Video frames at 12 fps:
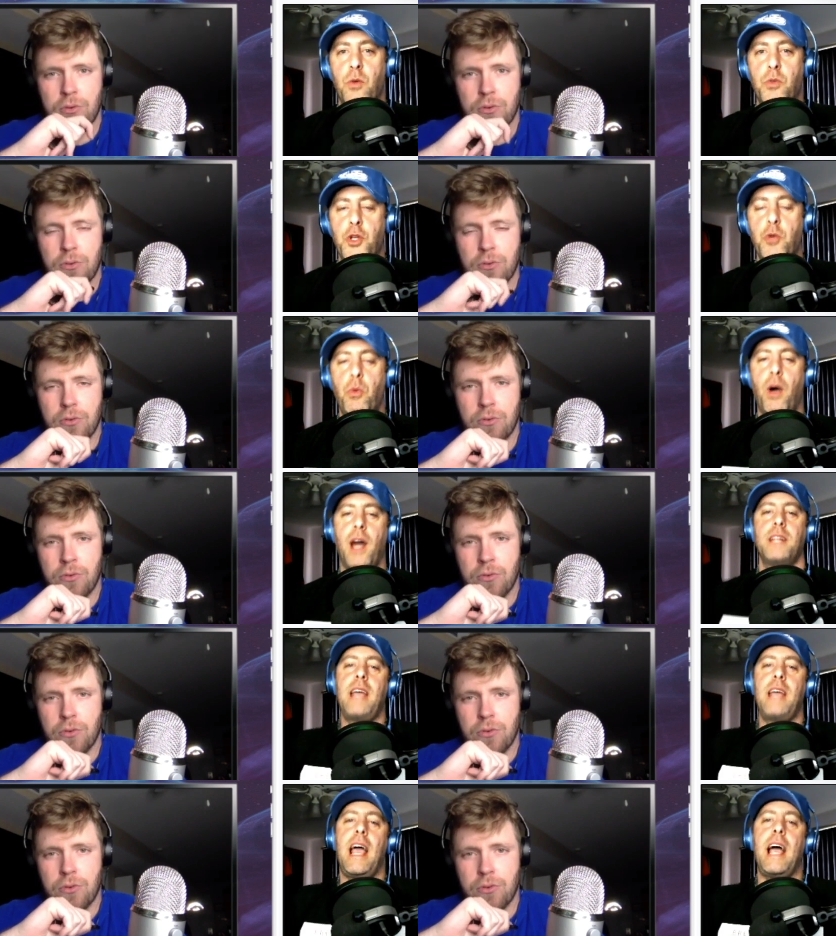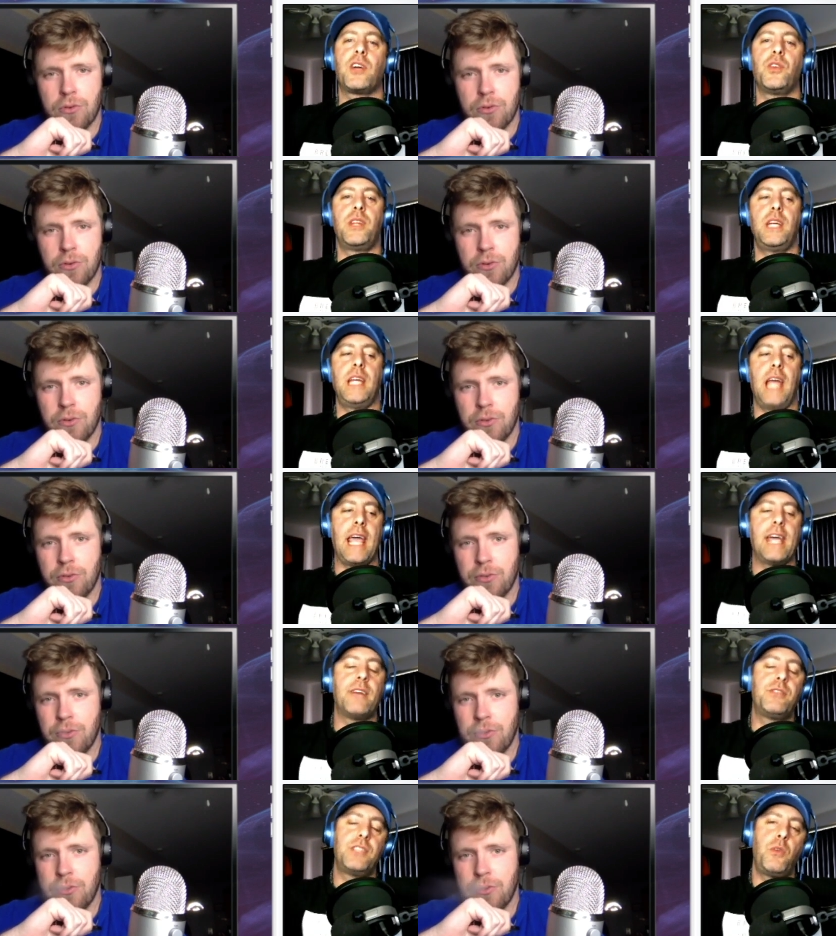Speaker 1: do you want to tackle the
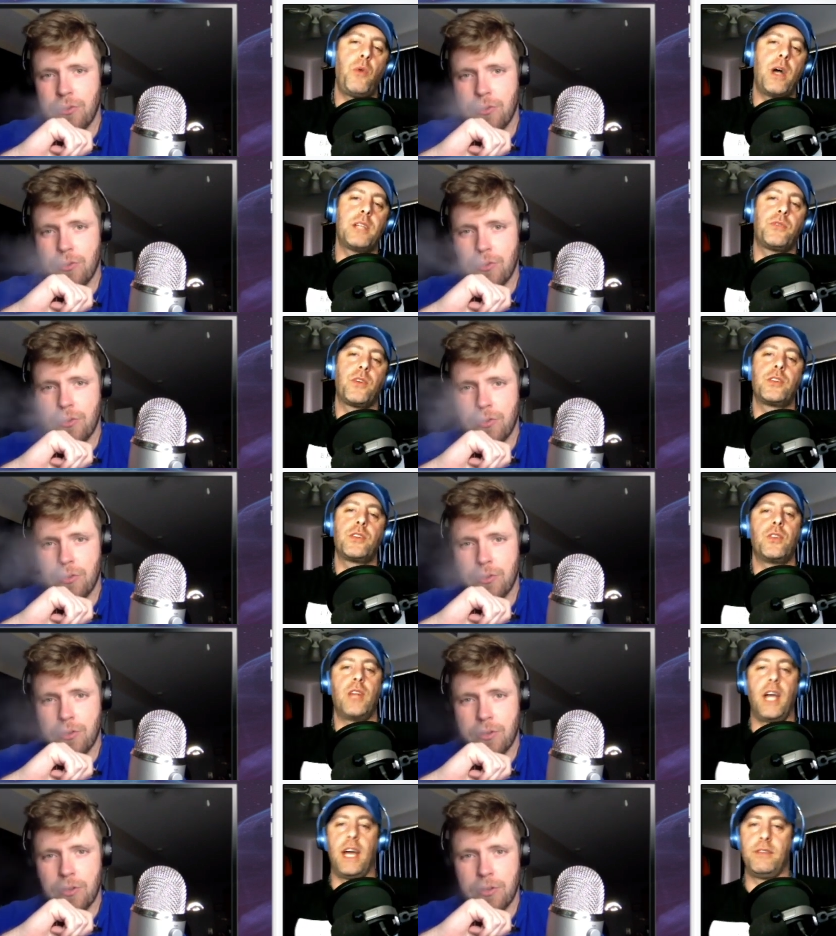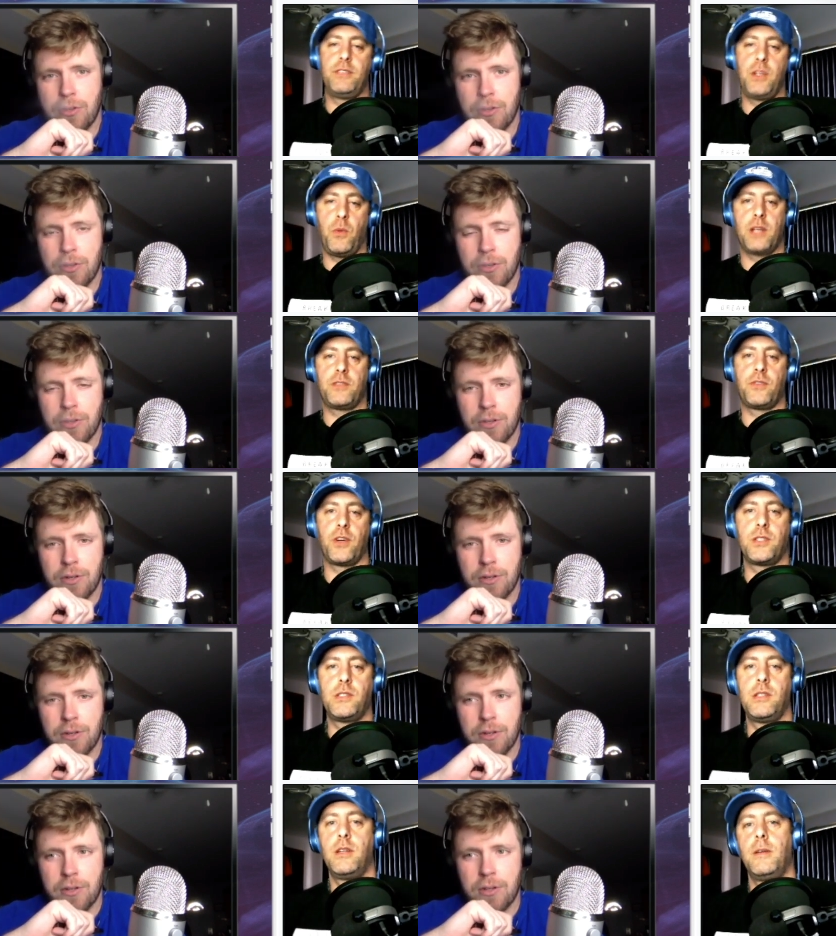AFC West first or the NFC West first?
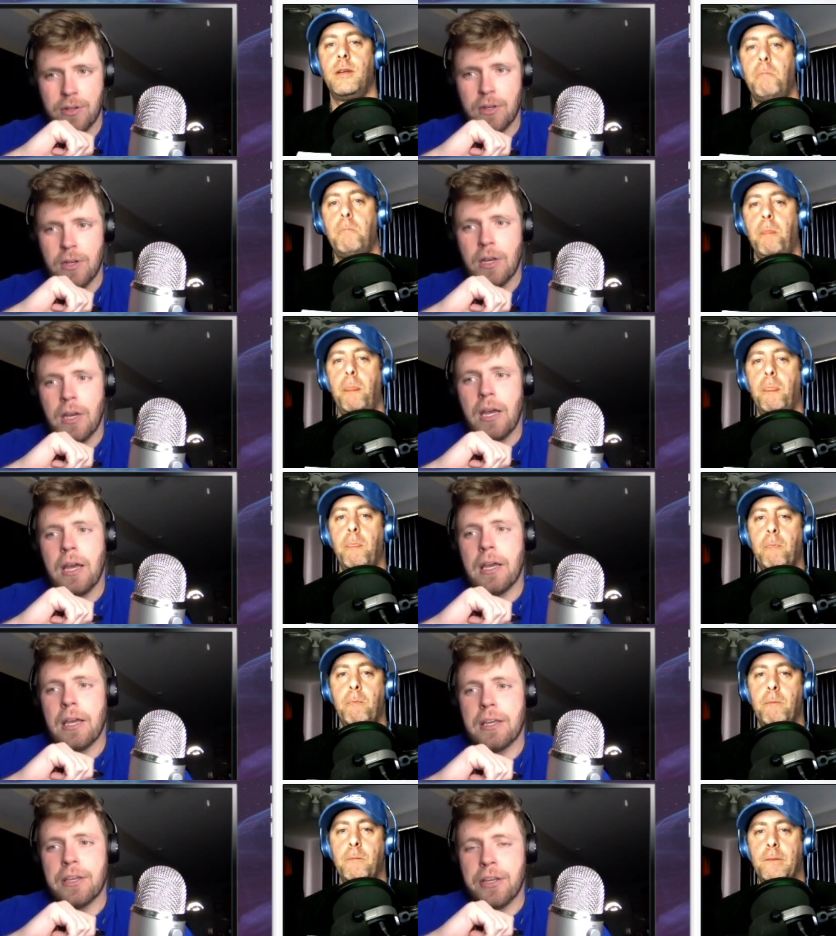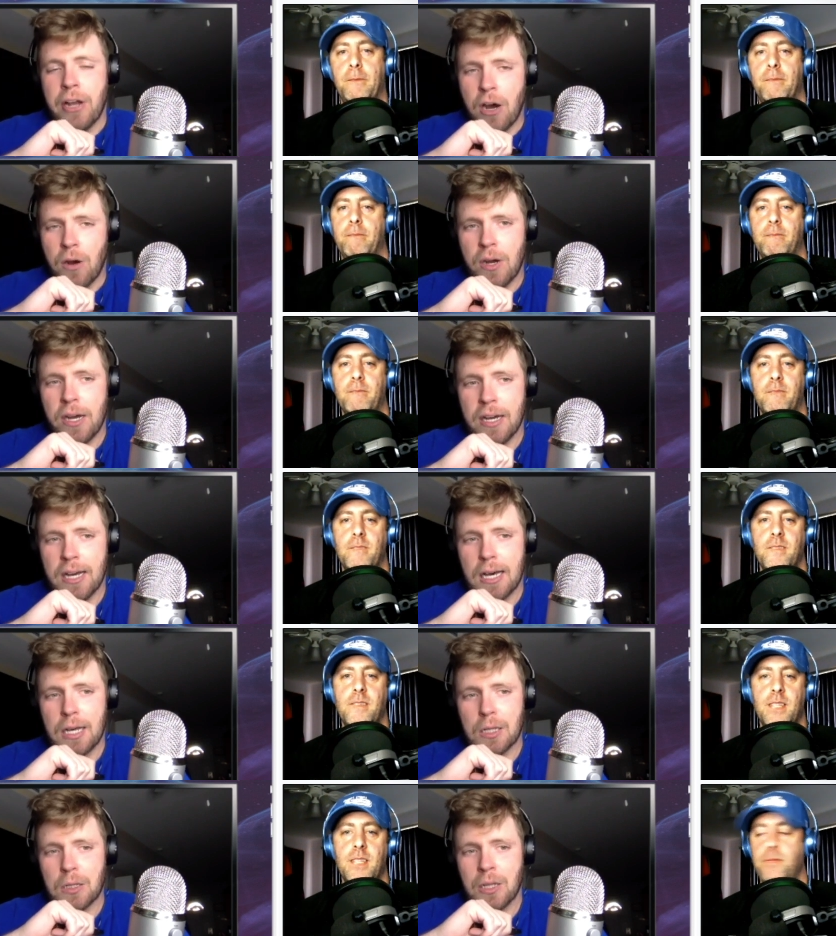You know,
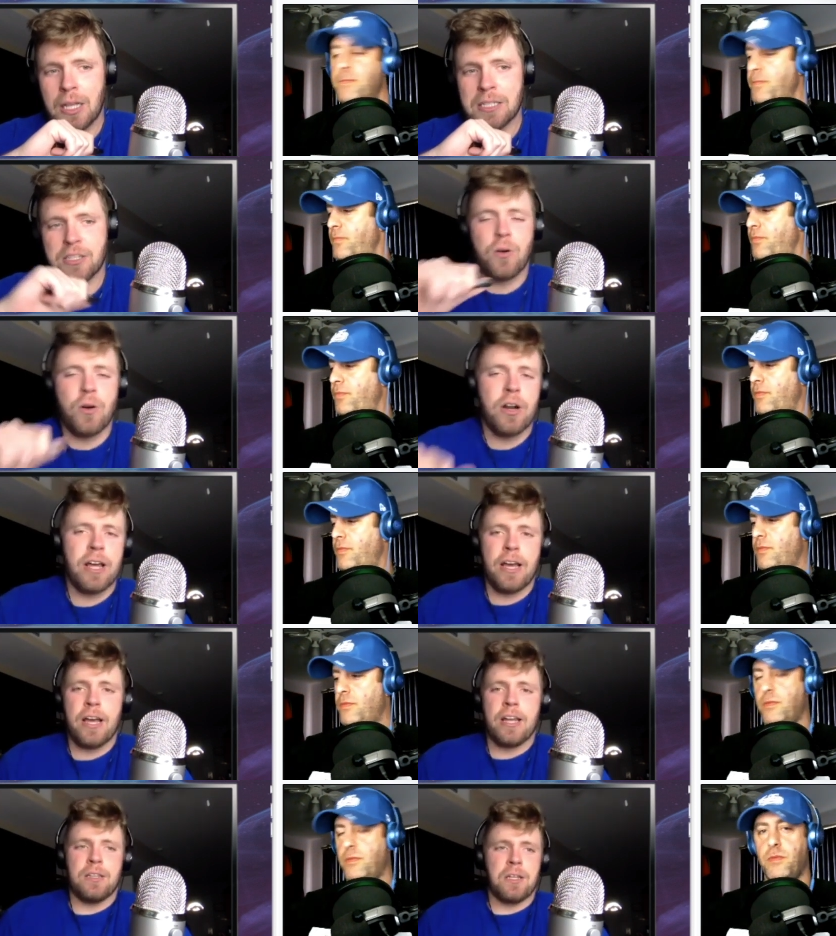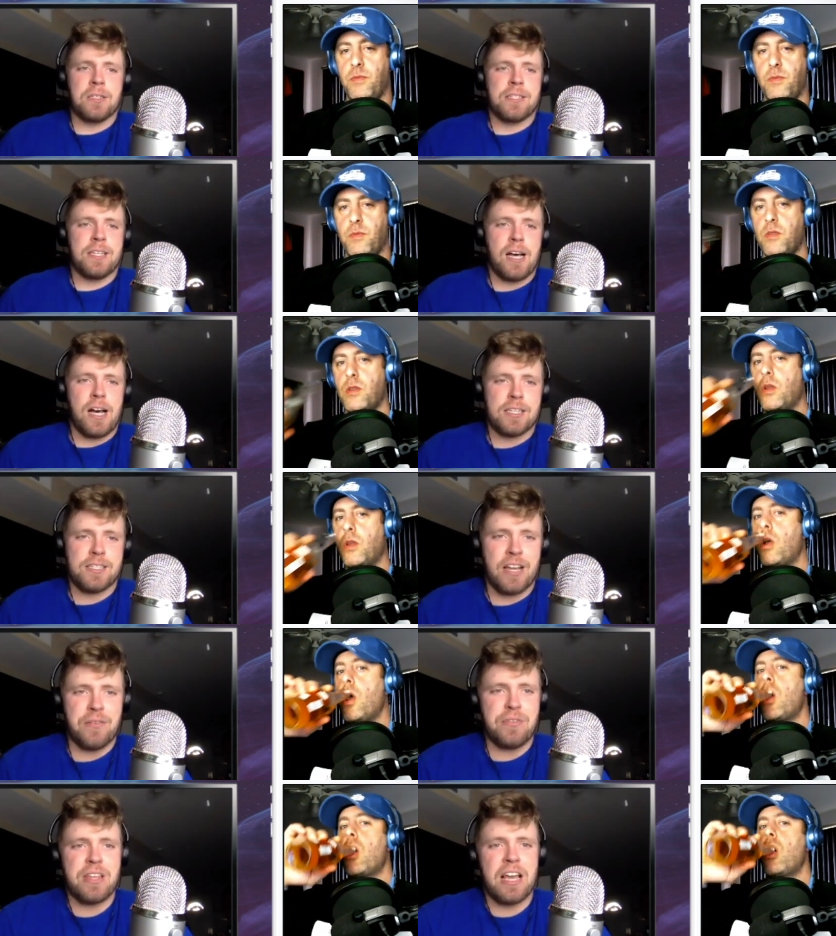
Speaker 2: let's go on ahead. Let's uh,
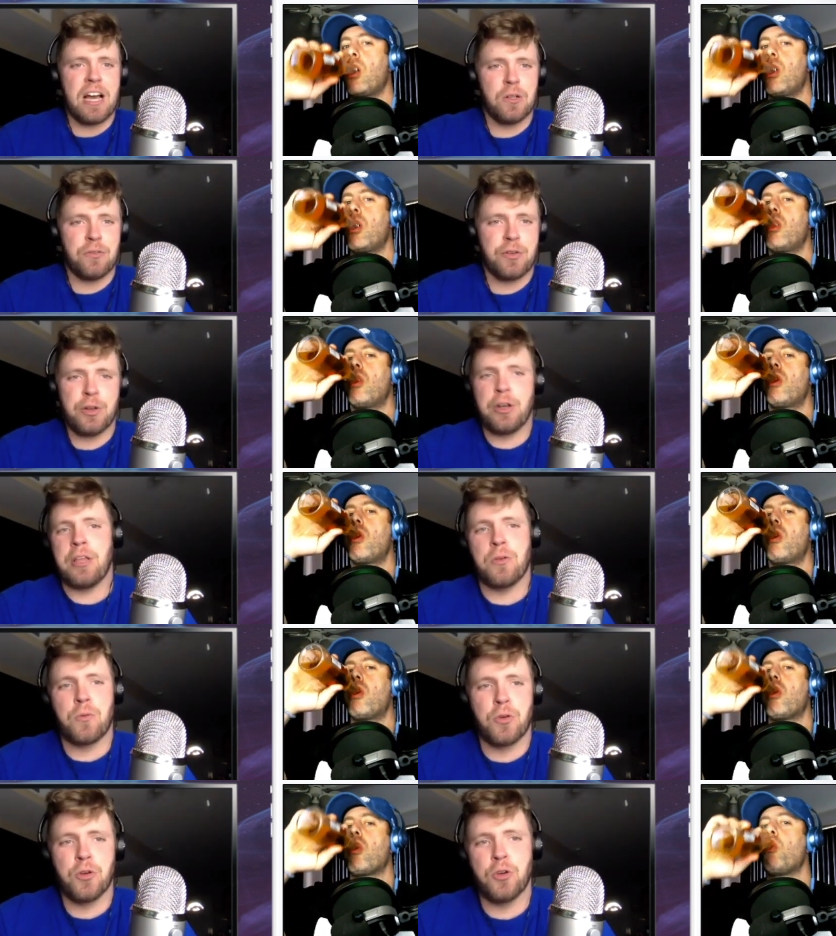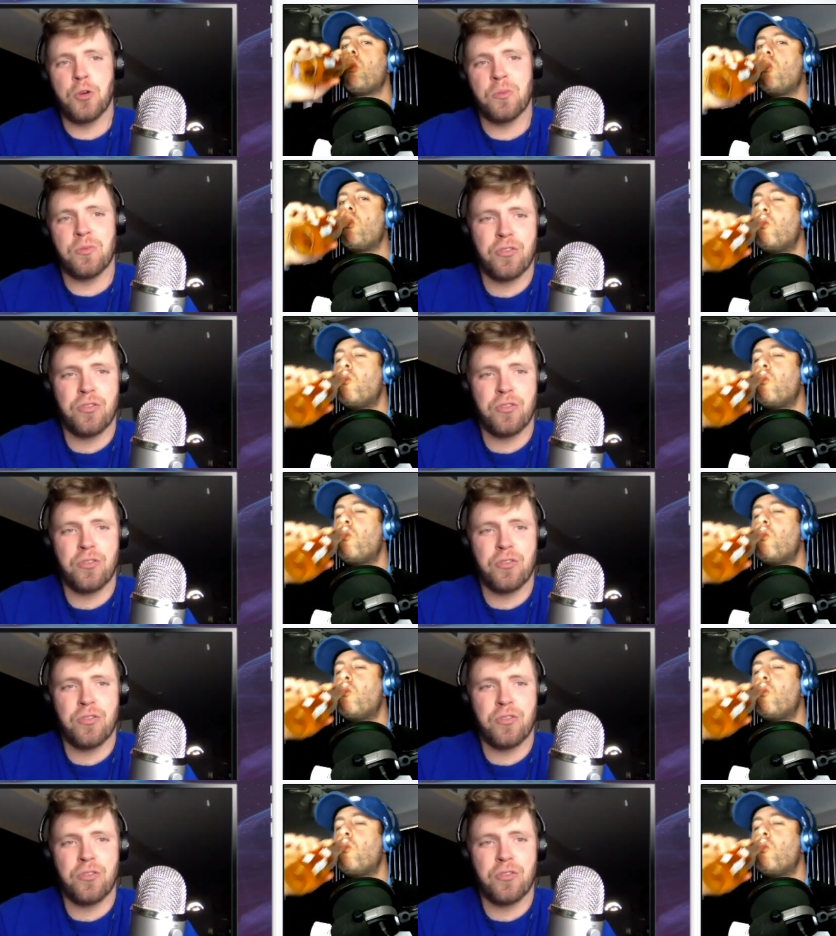save the elephant in the room